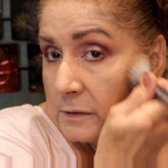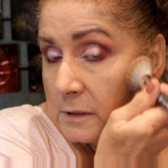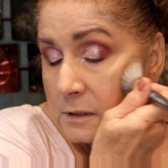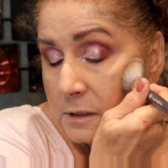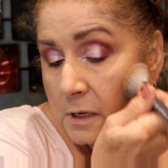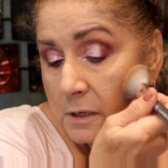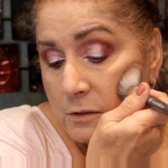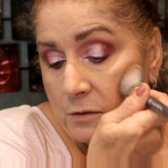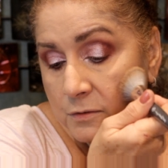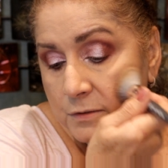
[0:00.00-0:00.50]
and
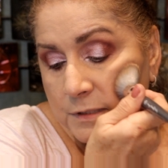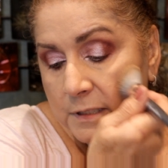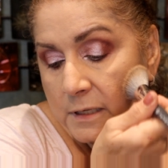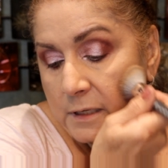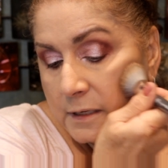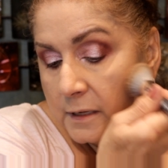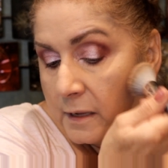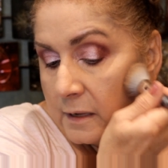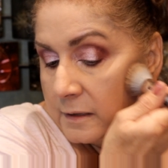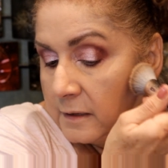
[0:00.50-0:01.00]
then not use it
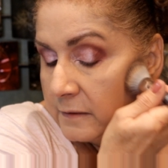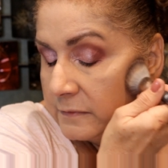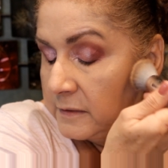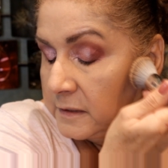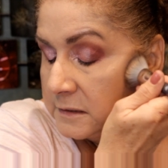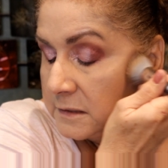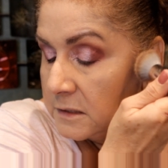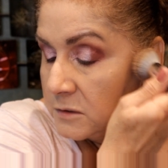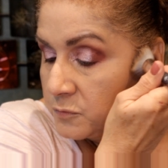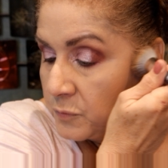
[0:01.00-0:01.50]
again. I
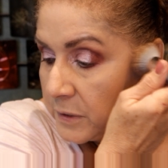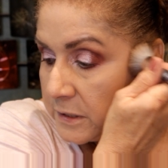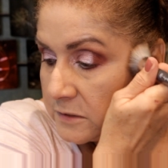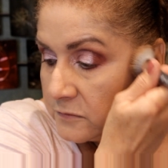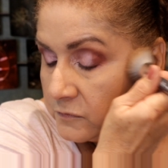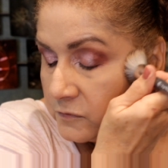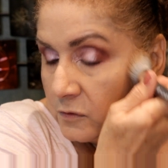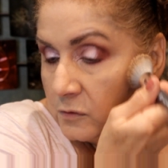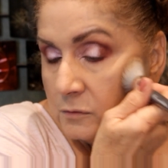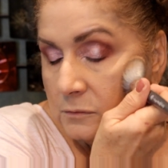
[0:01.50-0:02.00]
think that's
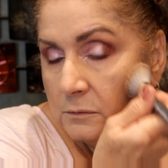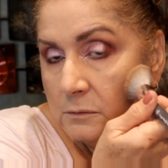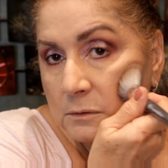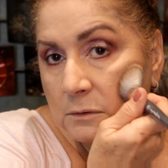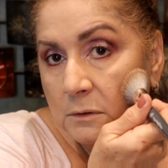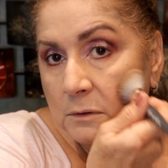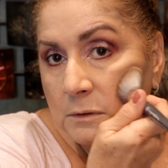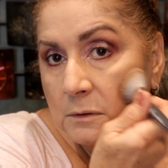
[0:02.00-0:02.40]
wasteful.